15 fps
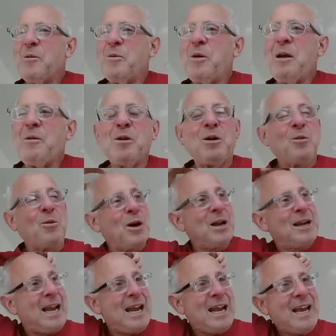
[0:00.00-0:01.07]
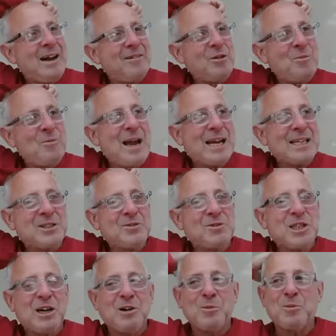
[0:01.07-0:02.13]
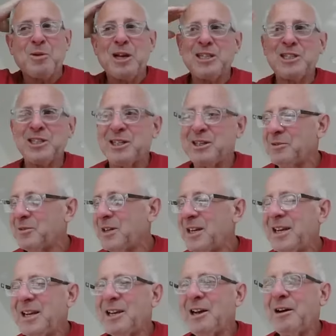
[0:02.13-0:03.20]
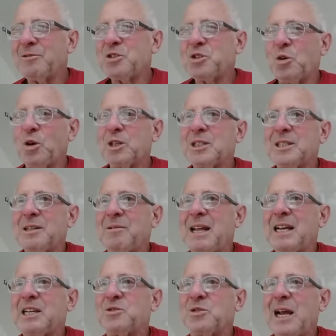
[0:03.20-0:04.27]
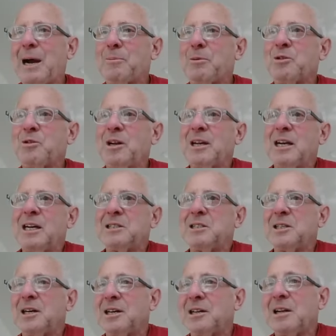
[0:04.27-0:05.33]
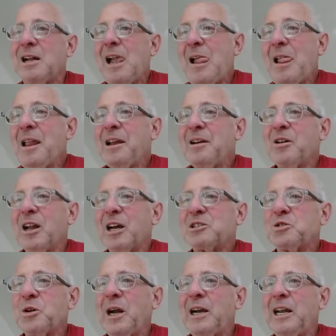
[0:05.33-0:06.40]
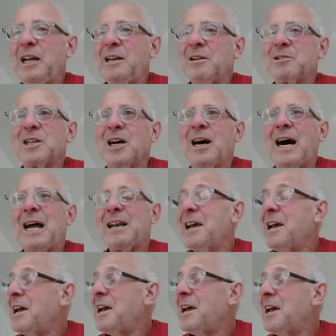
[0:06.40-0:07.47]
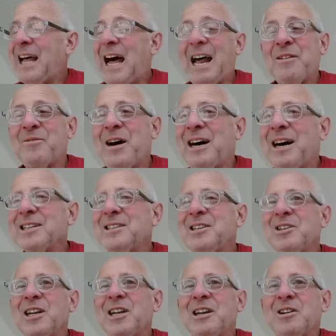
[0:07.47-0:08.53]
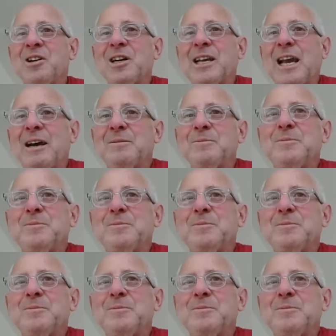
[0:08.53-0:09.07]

We will one day have a massive celebration of sorts. And thanks for the opportunity, guys. Good luck trading. There's a lot of volatility to look at.